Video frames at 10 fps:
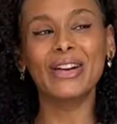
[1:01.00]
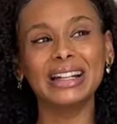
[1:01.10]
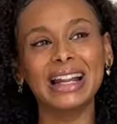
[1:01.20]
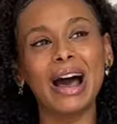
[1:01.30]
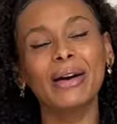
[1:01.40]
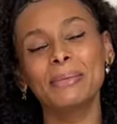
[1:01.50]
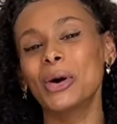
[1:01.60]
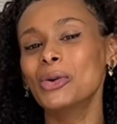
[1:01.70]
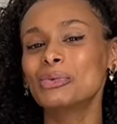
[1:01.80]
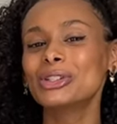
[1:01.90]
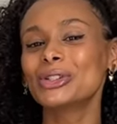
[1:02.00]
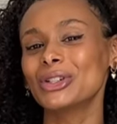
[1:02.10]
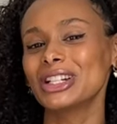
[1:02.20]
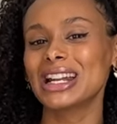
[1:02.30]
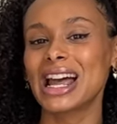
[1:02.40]
Right now I'm almost
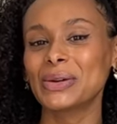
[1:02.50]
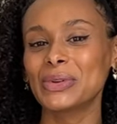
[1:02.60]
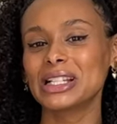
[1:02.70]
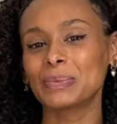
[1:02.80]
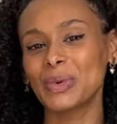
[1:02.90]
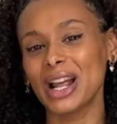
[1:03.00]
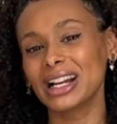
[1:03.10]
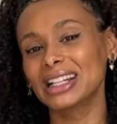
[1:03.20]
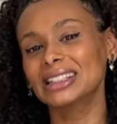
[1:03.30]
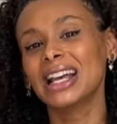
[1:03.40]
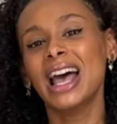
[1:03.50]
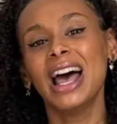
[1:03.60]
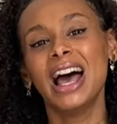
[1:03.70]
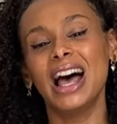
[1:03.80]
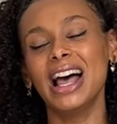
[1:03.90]
39 weeks pregnant,
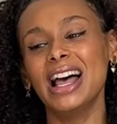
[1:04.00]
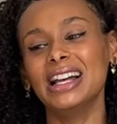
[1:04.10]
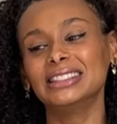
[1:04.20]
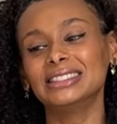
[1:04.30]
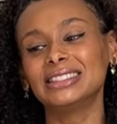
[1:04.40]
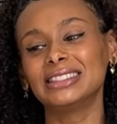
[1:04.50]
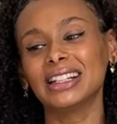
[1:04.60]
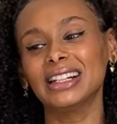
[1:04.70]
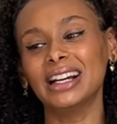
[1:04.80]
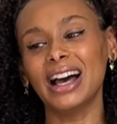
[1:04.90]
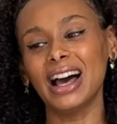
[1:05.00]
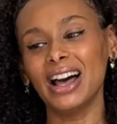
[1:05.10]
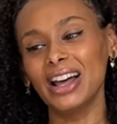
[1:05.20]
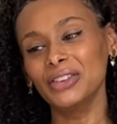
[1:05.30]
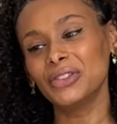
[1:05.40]
and
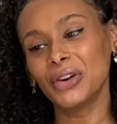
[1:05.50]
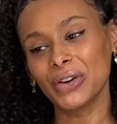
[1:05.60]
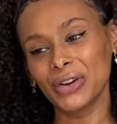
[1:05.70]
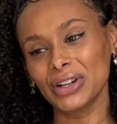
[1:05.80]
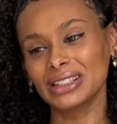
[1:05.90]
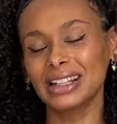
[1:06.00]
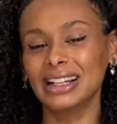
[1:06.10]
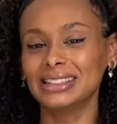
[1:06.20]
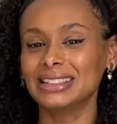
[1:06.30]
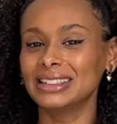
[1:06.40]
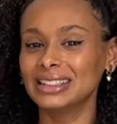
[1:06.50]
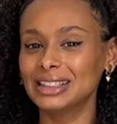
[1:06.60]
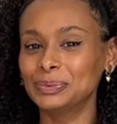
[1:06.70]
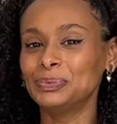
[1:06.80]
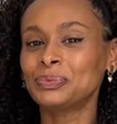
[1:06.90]
I've heard that
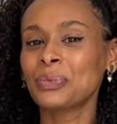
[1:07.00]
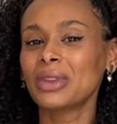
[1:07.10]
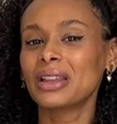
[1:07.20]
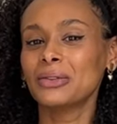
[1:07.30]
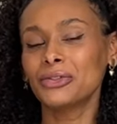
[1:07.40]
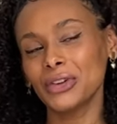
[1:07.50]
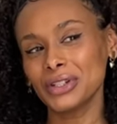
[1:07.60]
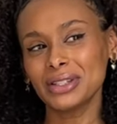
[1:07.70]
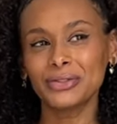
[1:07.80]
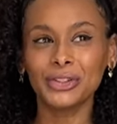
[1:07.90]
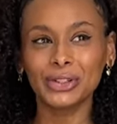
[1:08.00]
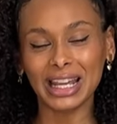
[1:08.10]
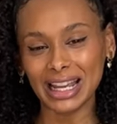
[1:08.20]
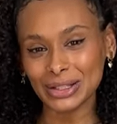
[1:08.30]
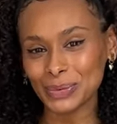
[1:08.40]
the first few
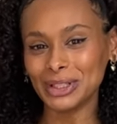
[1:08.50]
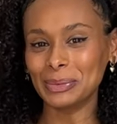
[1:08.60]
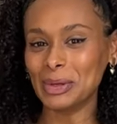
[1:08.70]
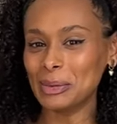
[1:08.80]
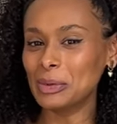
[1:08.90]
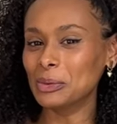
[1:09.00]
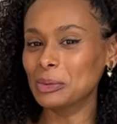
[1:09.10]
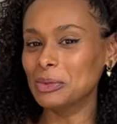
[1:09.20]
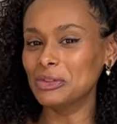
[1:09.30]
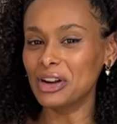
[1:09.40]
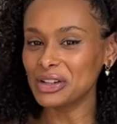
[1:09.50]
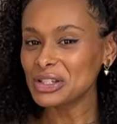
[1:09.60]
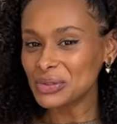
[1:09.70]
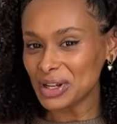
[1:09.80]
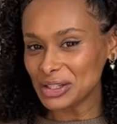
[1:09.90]
days with the baby will be very
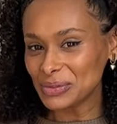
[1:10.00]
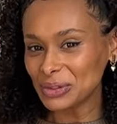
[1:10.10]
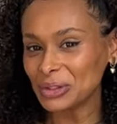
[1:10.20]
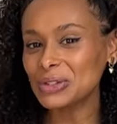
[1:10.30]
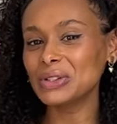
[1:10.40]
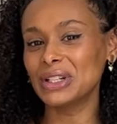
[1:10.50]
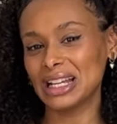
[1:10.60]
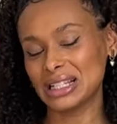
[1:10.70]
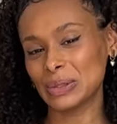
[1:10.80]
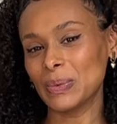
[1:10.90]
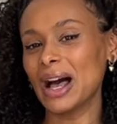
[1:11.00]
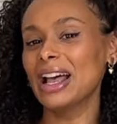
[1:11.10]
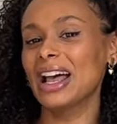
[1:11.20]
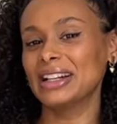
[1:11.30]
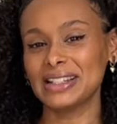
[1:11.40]
stressful, so that's why
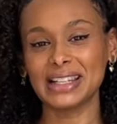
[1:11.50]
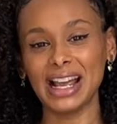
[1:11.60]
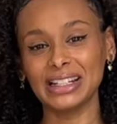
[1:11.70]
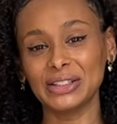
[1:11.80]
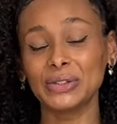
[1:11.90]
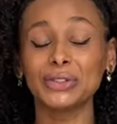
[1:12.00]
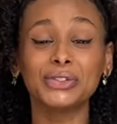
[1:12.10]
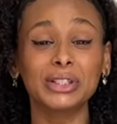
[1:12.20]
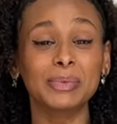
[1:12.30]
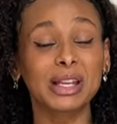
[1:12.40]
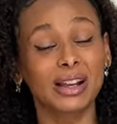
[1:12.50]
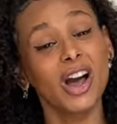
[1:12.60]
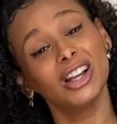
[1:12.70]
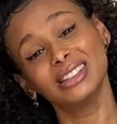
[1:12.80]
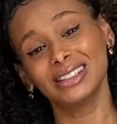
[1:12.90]
I decided to film some
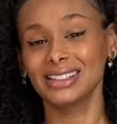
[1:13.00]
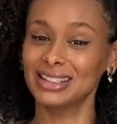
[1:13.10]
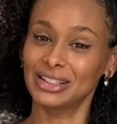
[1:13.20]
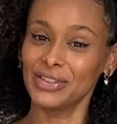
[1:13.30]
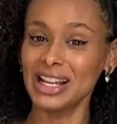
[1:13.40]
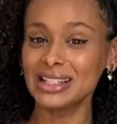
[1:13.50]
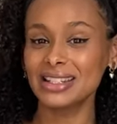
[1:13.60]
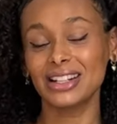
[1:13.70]
content in advance.